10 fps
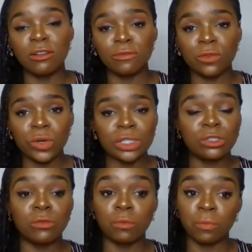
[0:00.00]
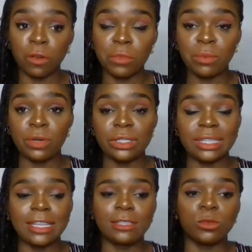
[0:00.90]
and of course, for me
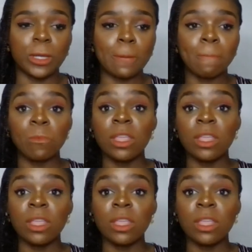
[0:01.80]
personally as well,